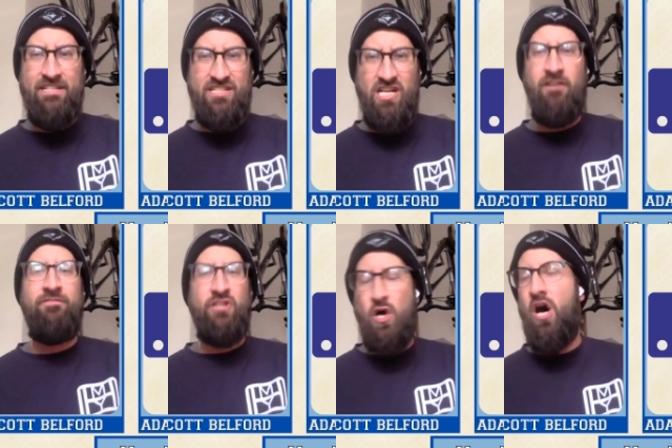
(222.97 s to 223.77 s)
it's tough
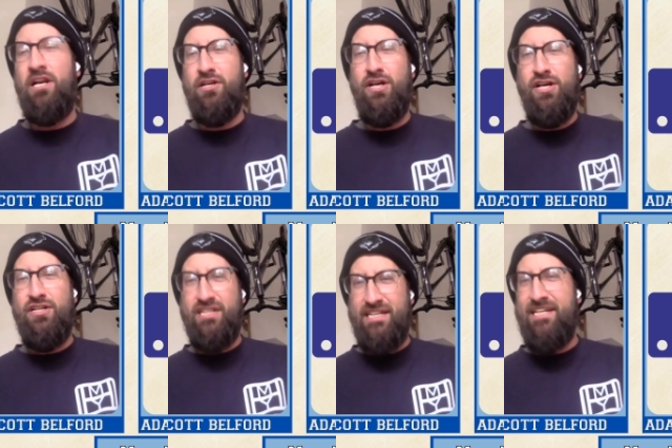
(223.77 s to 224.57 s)
not
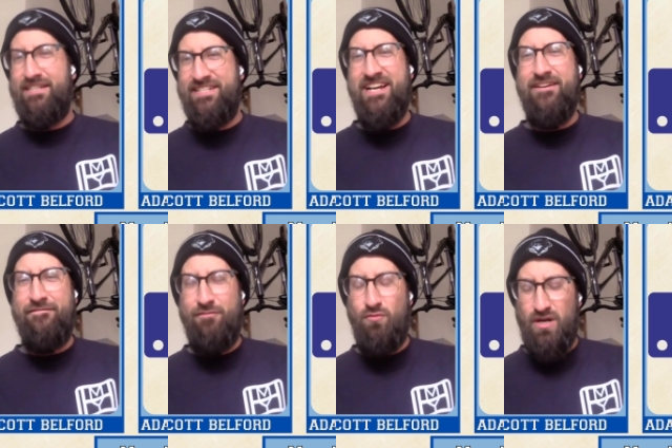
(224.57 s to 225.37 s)
to get
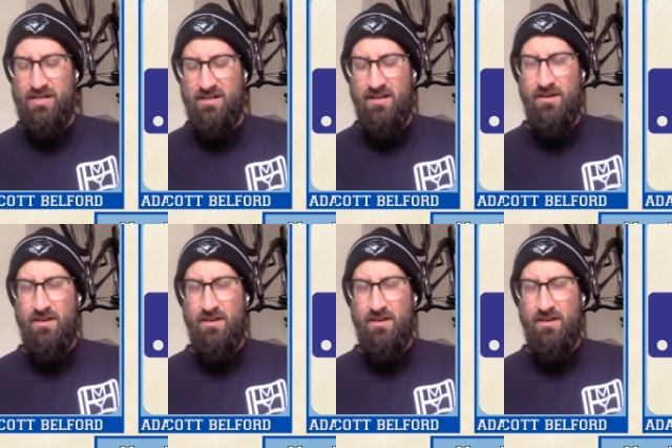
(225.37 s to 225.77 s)
excited for it.